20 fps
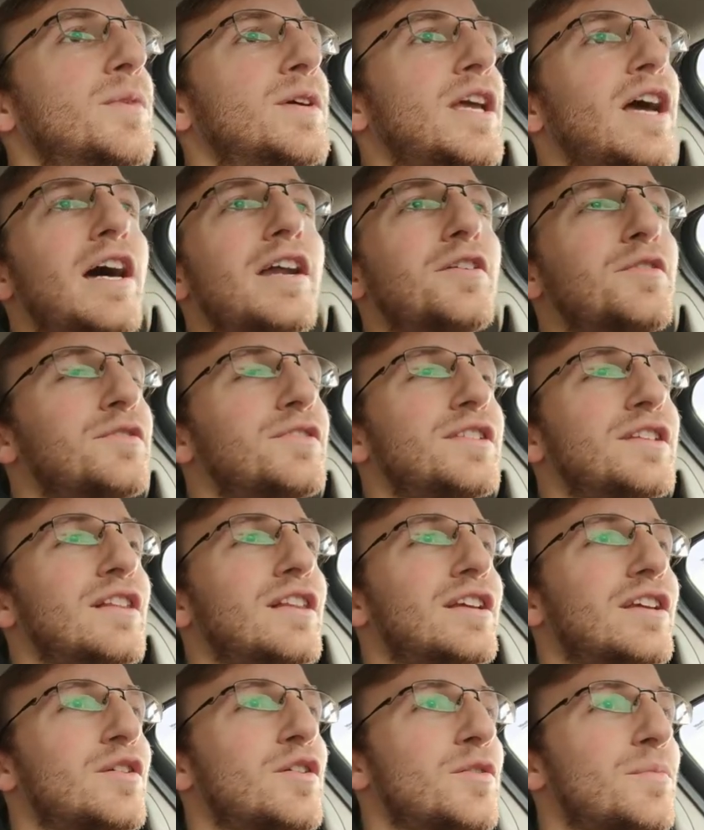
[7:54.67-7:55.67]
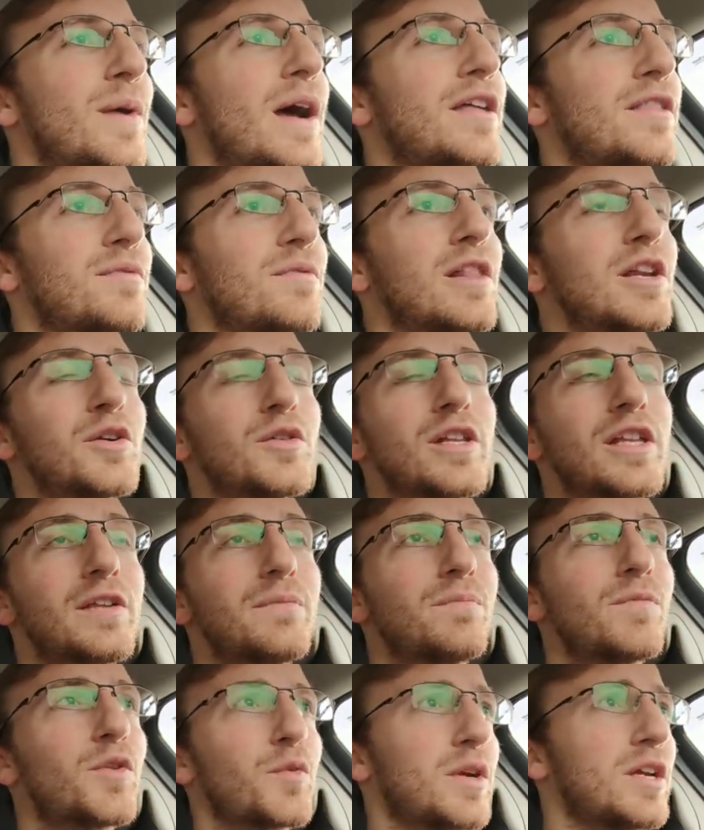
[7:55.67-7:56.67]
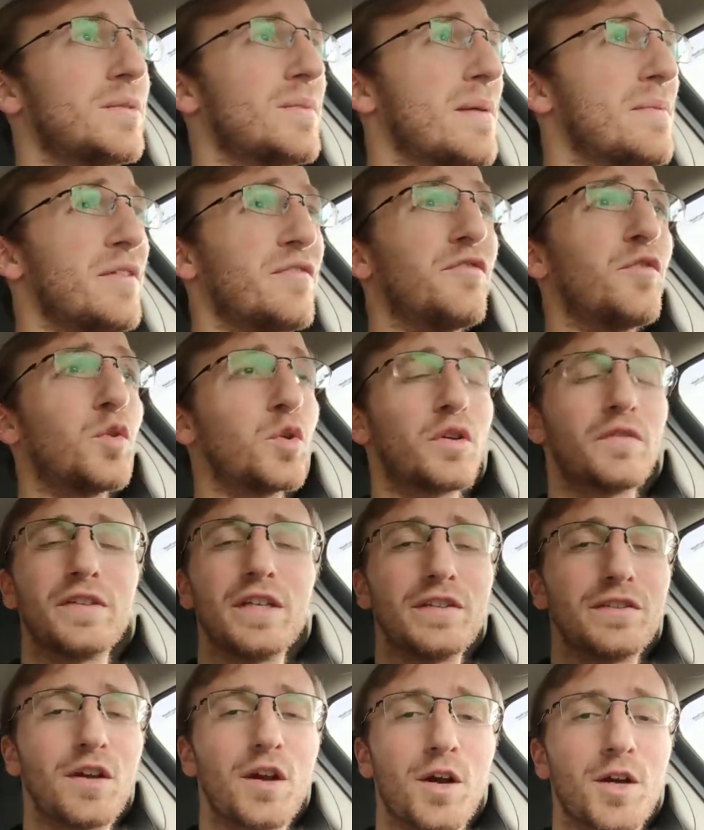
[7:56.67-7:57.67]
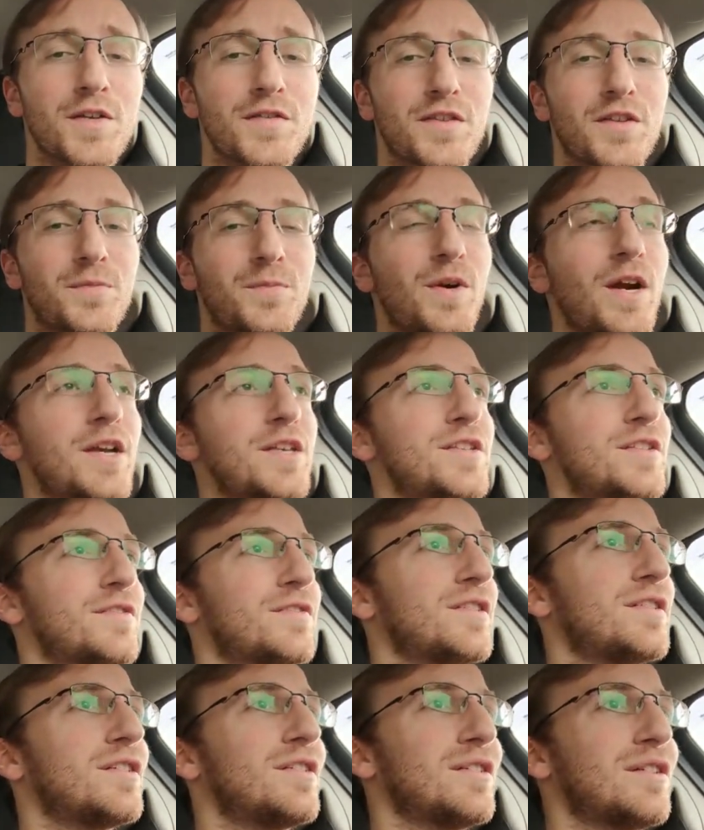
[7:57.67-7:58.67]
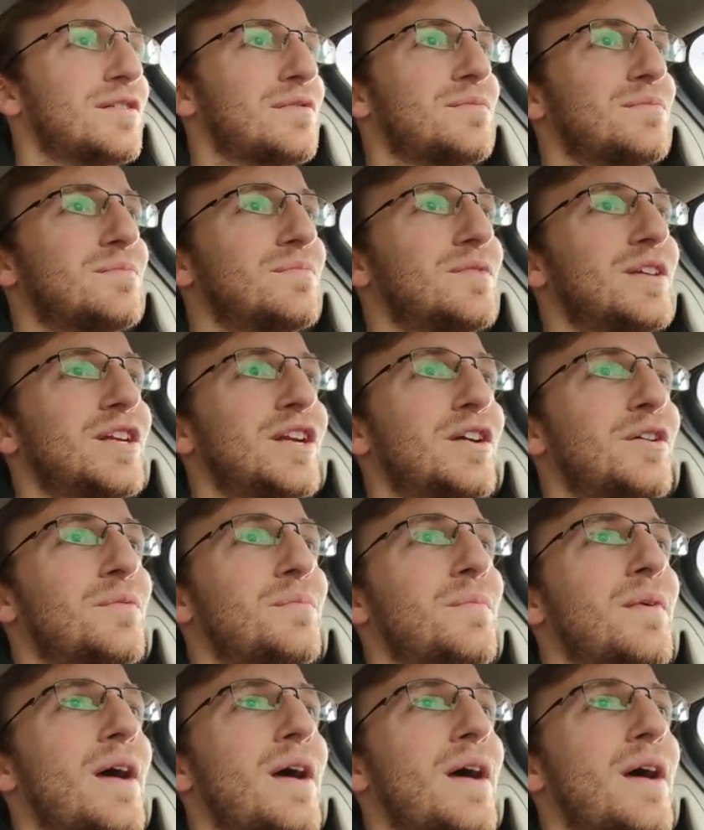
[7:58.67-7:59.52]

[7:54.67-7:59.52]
yeah, I don't see, like, you can buy literally 3, maybe 4 of these cars for the price of a, you know,